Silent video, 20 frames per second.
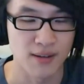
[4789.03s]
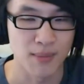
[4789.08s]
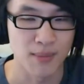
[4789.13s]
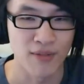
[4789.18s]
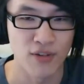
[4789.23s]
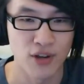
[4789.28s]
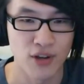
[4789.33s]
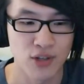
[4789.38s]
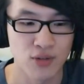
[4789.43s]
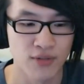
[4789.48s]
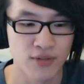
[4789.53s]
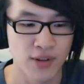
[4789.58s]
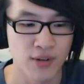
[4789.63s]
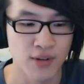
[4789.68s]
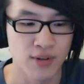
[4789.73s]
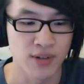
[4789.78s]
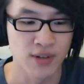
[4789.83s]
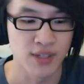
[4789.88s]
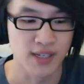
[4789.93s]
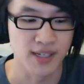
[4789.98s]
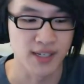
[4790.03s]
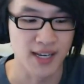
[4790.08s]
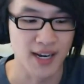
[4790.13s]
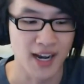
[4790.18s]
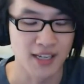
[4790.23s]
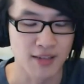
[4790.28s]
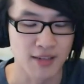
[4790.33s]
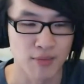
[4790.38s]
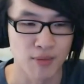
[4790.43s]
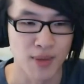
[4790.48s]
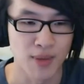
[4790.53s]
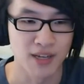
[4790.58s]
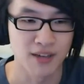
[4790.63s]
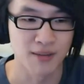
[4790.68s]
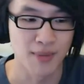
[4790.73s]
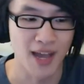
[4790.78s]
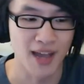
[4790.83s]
My first review was the Sennheiser Momentum,